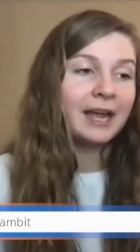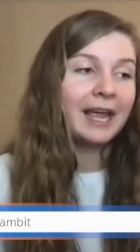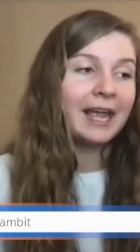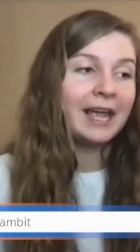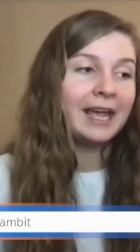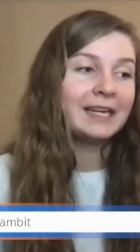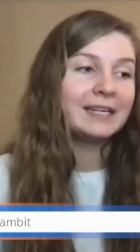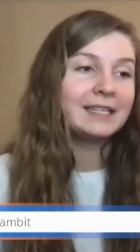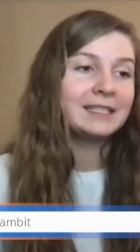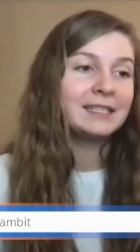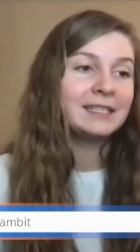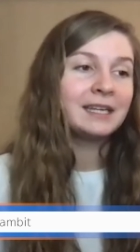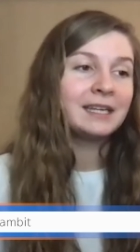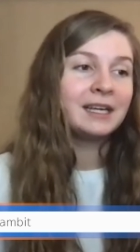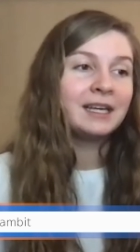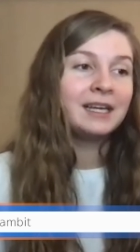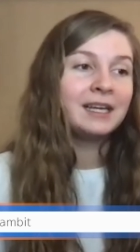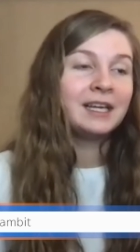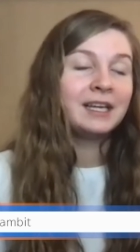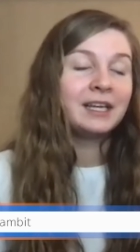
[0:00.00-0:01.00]
And
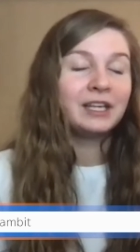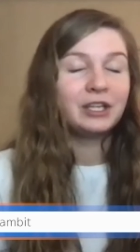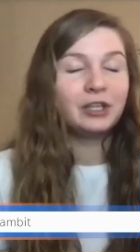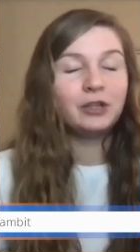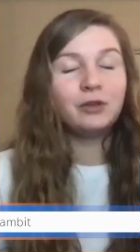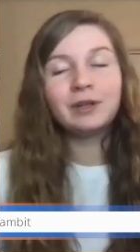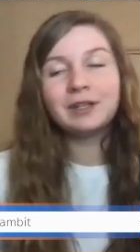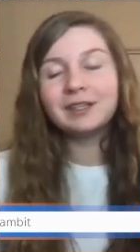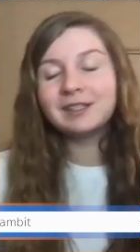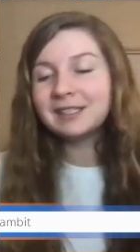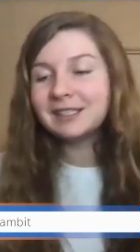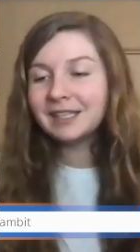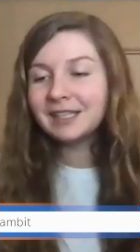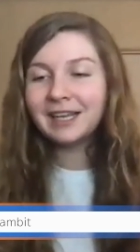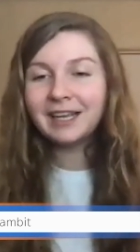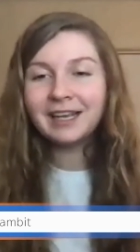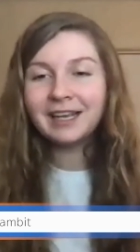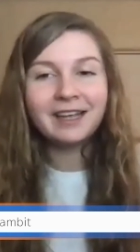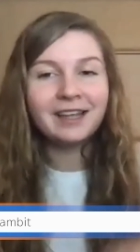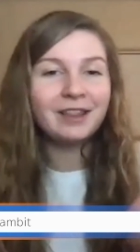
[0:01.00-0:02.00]
you can
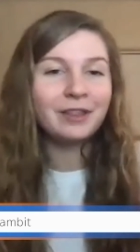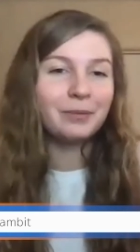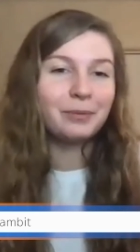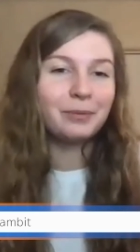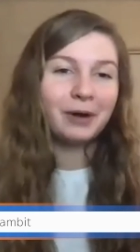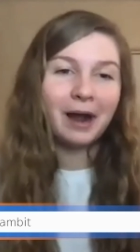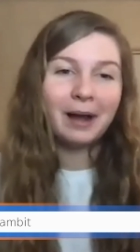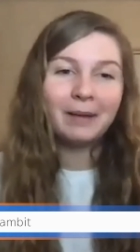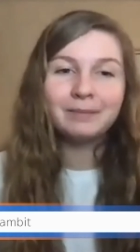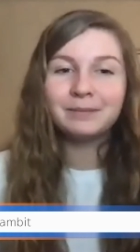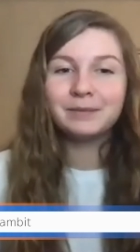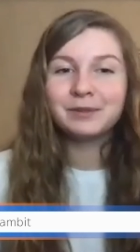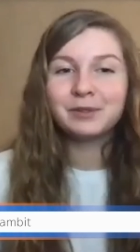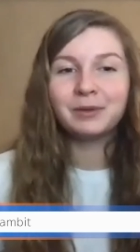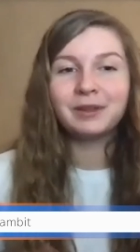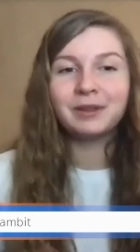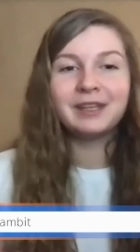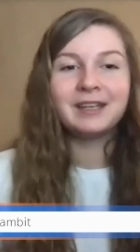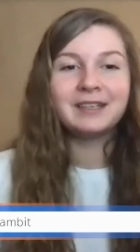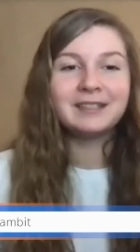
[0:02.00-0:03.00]
see the problems
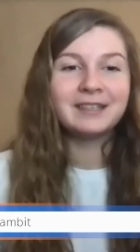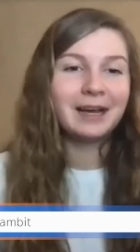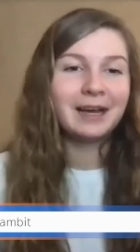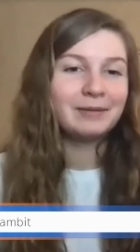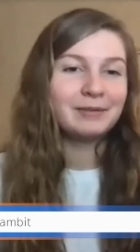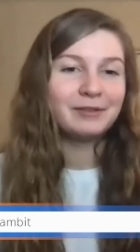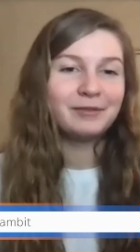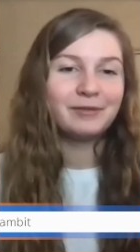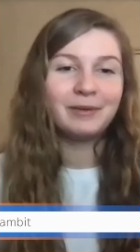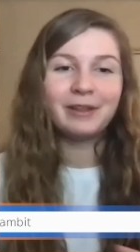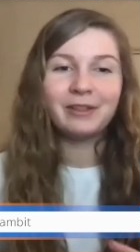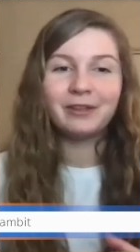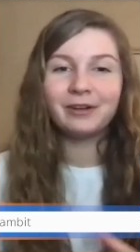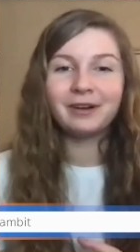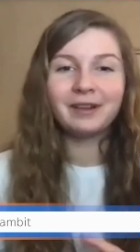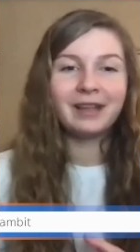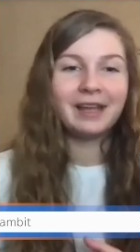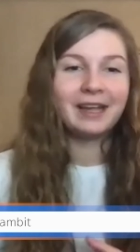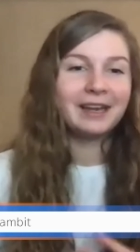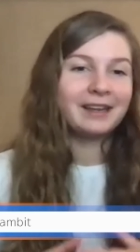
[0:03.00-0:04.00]
with the adoptive
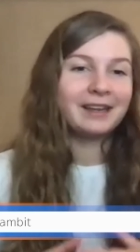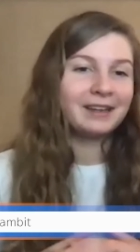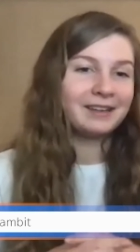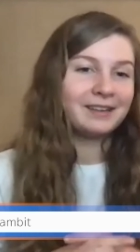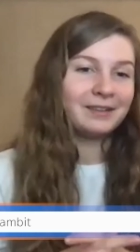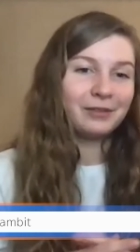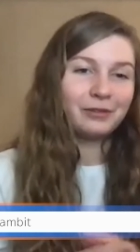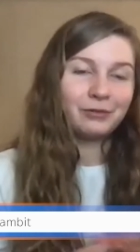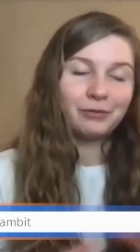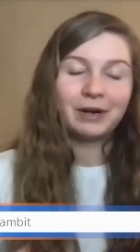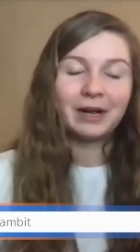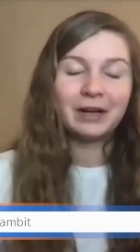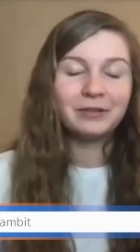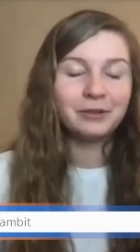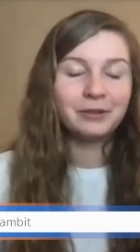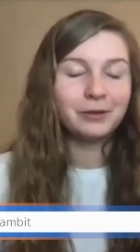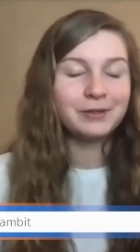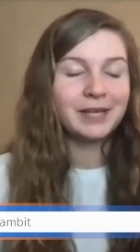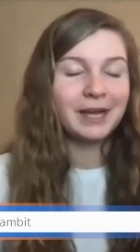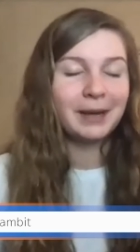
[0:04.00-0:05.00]
mother like throughout
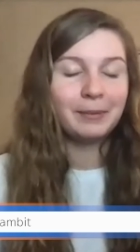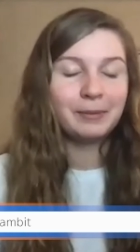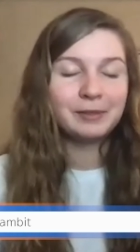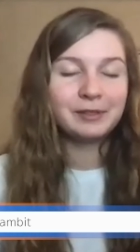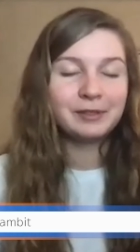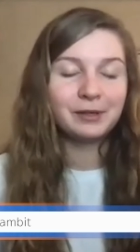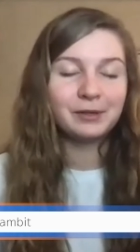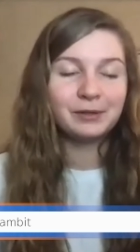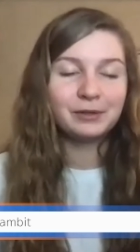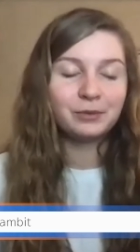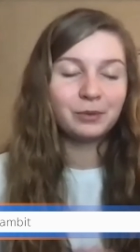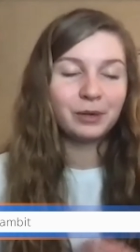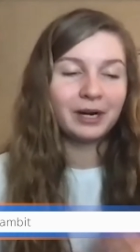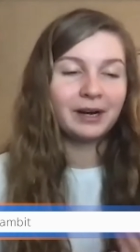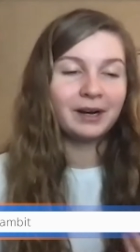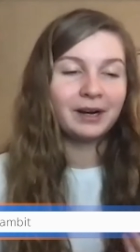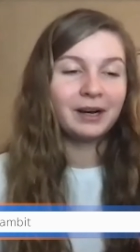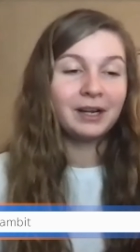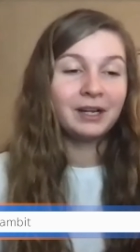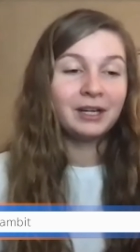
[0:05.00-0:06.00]
those episodes where